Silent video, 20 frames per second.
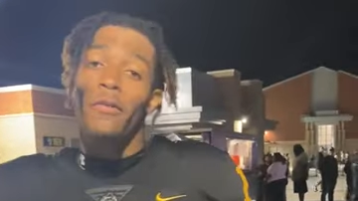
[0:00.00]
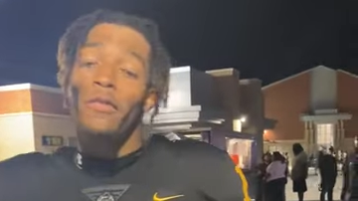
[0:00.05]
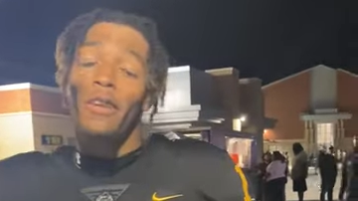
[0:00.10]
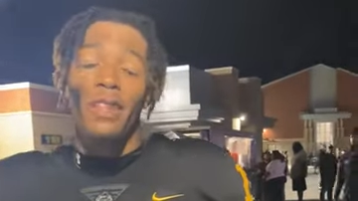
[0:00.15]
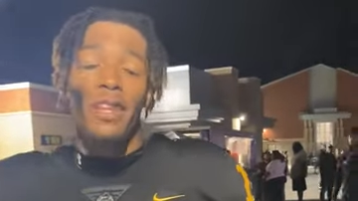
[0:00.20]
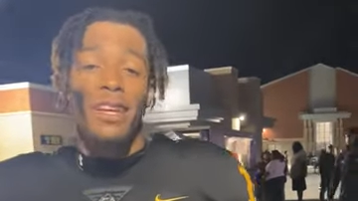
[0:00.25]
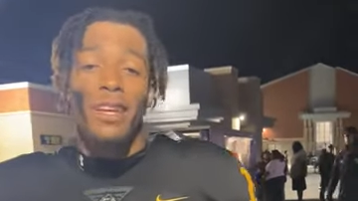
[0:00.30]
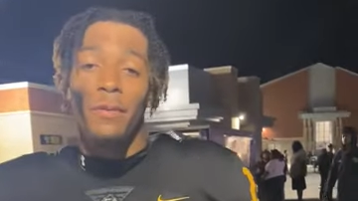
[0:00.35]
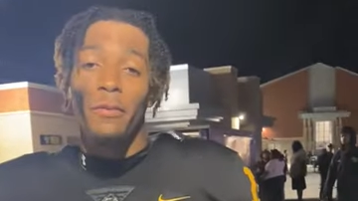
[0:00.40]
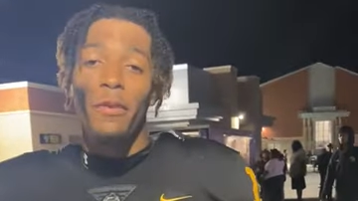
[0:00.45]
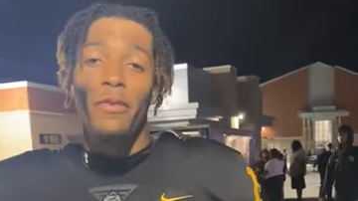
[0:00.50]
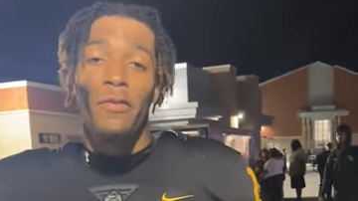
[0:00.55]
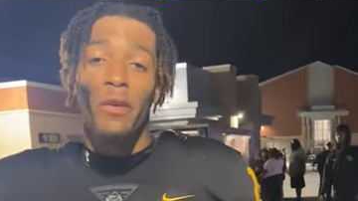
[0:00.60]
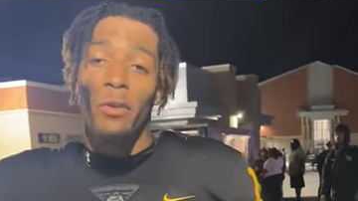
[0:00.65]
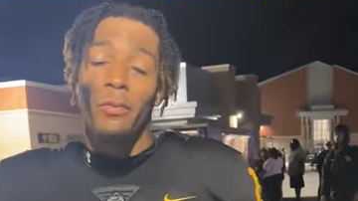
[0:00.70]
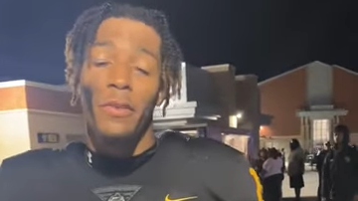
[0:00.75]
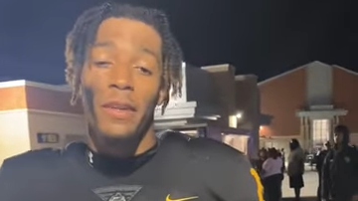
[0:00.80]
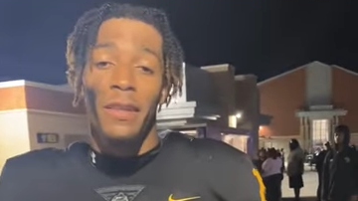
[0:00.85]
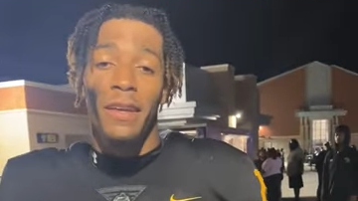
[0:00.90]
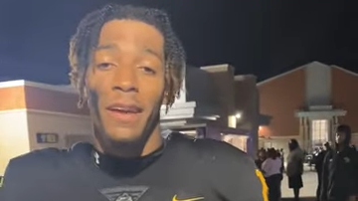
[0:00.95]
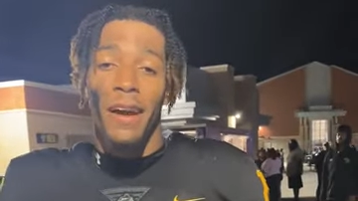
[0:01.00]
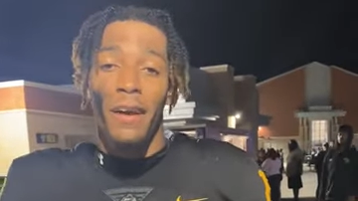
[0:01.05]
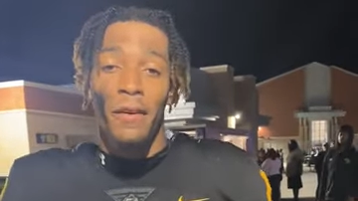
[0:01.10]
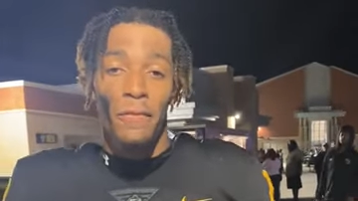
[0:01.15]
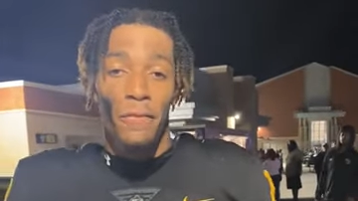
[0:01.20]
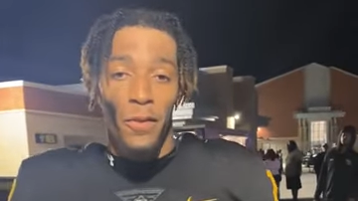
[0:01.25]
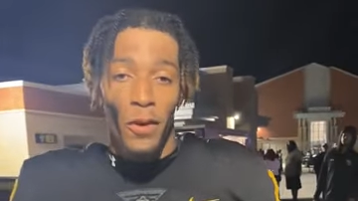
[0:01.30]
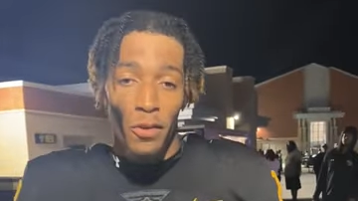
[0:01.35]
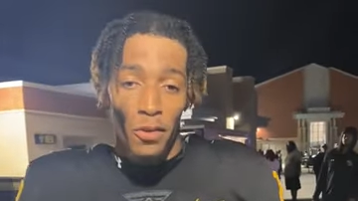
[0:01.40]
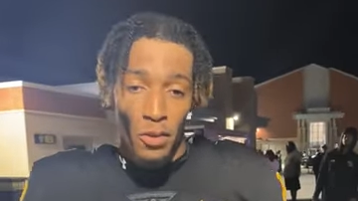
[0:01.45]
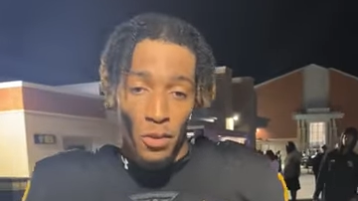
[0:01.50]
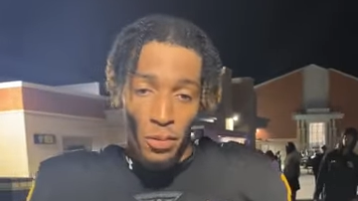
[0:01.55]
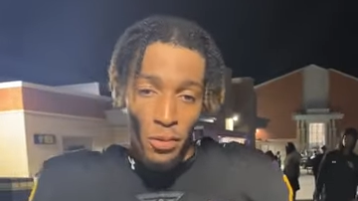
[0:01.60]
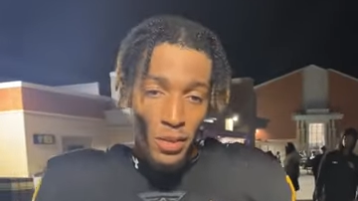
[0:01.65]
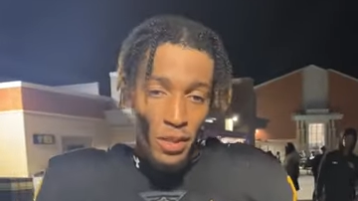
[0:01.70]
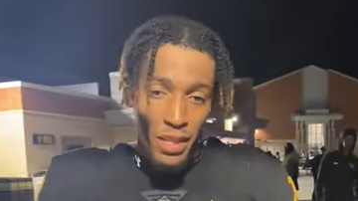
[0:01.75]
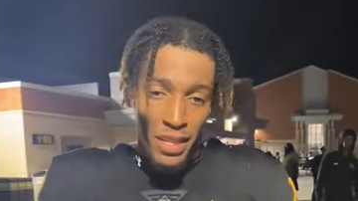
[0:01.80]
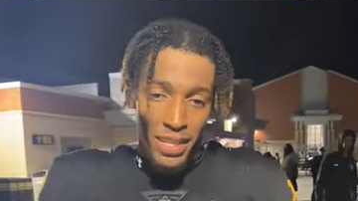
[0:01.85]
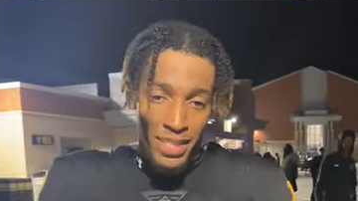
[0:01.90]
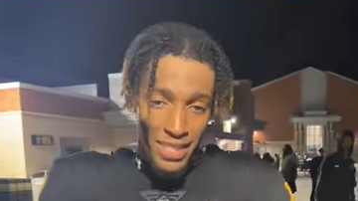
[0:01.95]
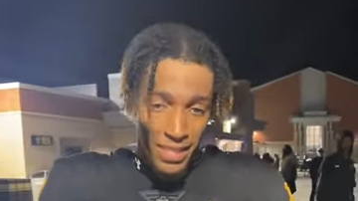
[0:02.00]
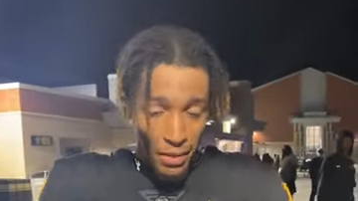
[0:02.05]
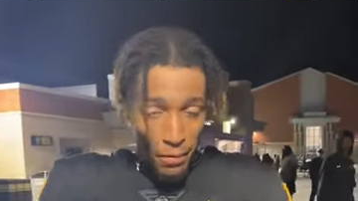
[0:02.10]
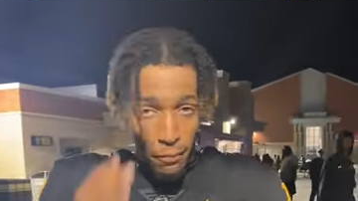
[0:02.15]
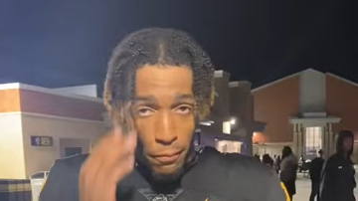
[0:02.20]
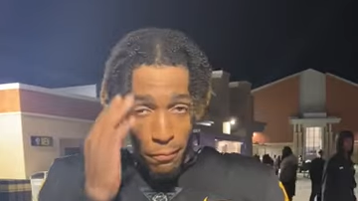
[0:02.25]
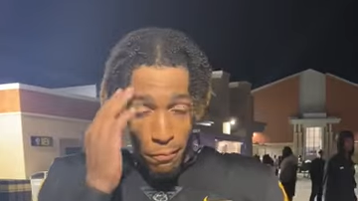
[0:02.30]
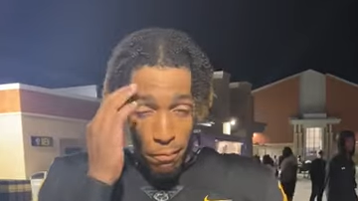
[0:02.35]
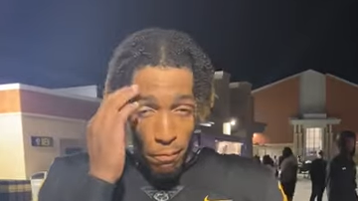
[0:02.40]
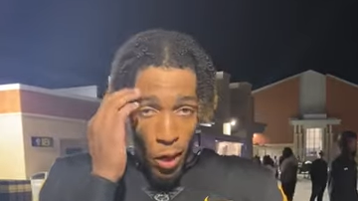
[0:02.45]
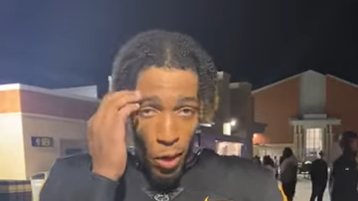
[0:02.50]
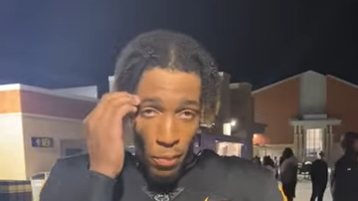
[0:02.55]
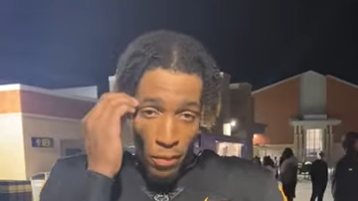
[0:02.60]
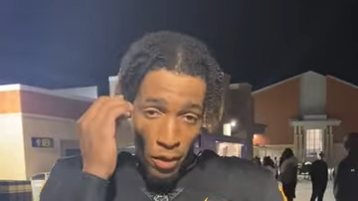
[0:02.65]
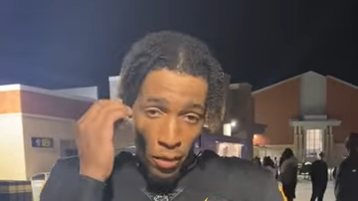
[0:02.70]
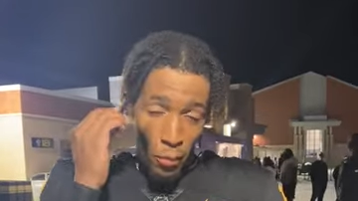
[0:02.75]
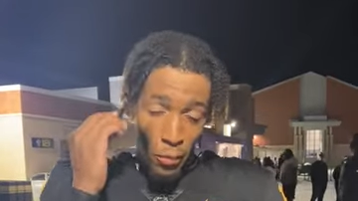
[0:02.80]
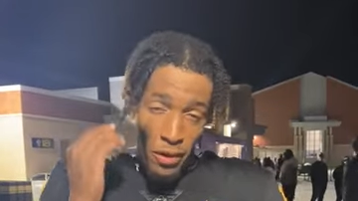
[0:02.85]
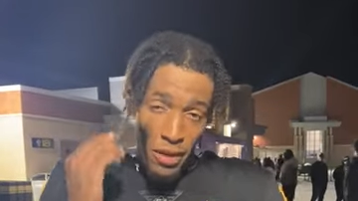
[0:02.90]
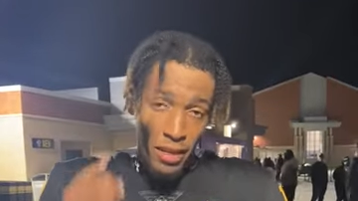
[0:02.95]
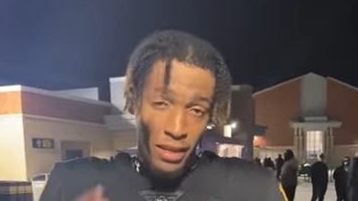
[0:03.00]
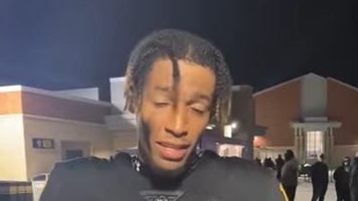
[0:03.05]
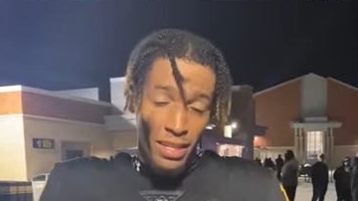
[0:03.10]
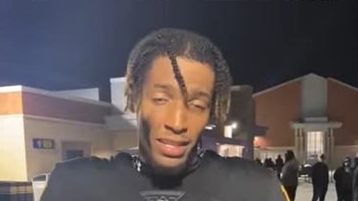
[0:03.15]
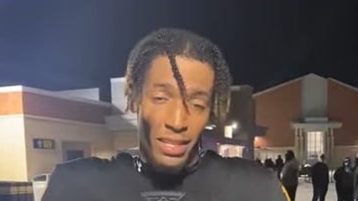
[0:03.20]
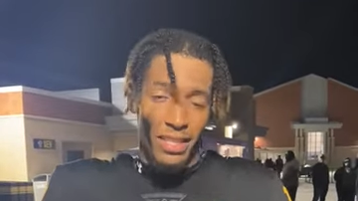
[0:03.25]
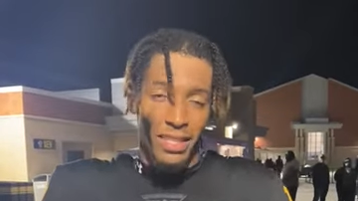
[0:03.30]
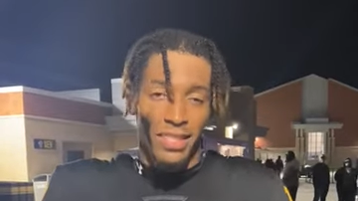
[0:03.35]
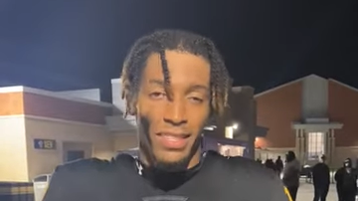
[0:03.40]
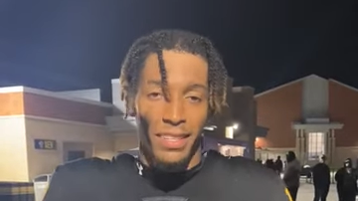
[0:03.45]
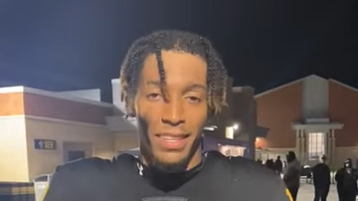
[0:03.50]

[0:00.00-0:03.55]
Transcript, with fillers: really, we were really unfocused. We just yeah. moment of weakness.